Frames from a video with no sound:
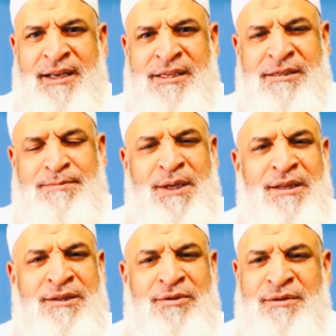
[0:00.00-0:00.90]

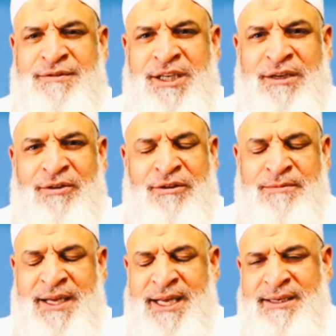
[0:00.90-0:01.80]
spirit of Sheikh
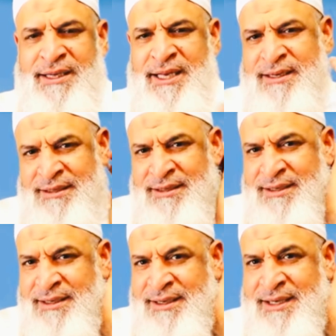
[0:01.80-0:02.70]
Uthman, and
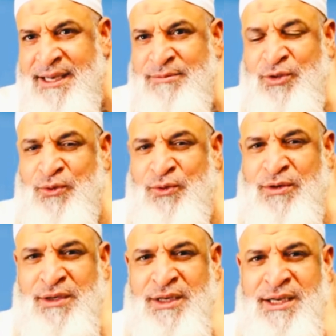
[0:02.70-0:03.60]
I'm sure
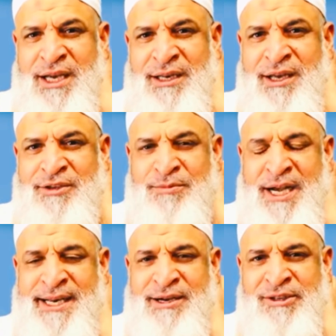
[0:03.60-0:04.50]
Allah
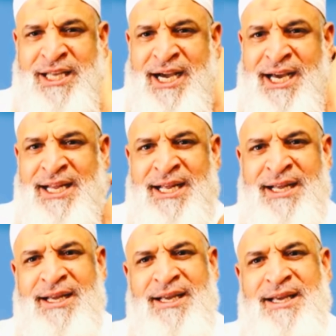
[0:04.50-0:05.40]
subhanahu wa ta'ala
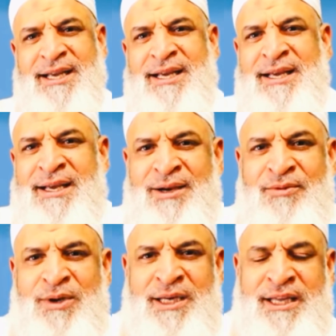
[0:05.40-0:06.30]

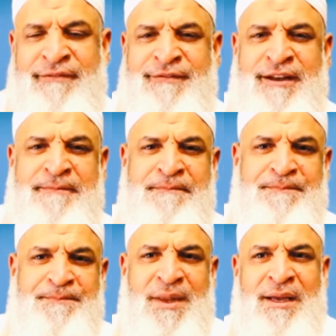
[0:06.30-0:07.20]
will give
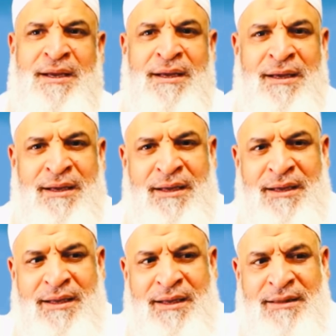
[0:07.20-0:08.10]
him
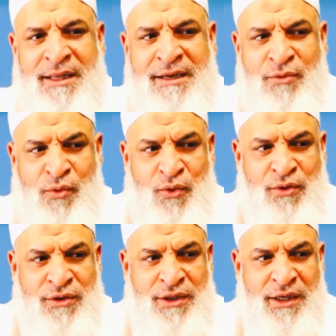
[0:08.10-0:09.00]
the
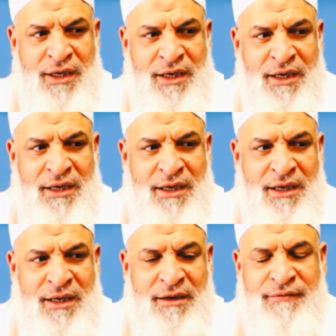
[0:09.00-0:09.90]
reward
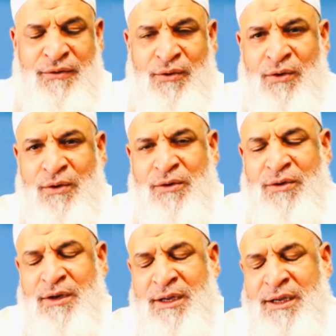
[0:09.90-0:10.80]
for
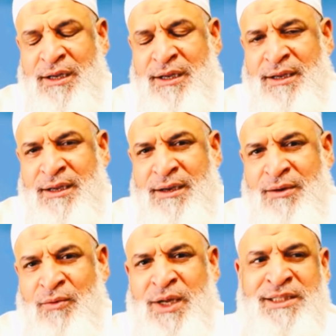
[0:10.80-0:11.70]

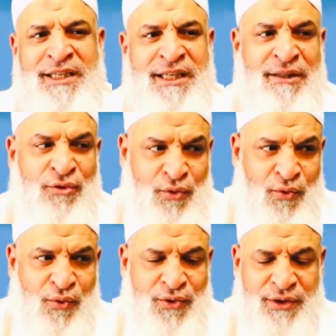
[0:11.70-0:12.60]
what he
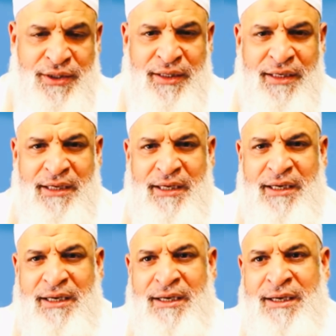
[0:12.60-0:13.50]
endured
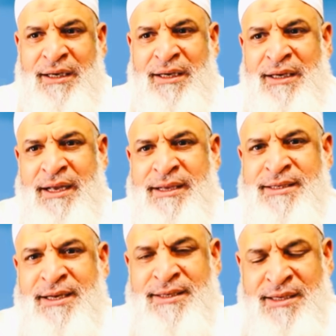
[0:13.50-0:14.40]

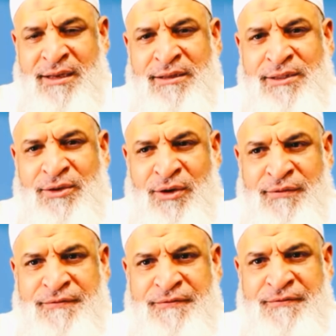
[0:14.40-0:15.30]
as a result
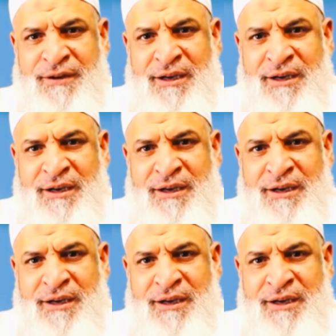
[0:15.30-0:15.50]
of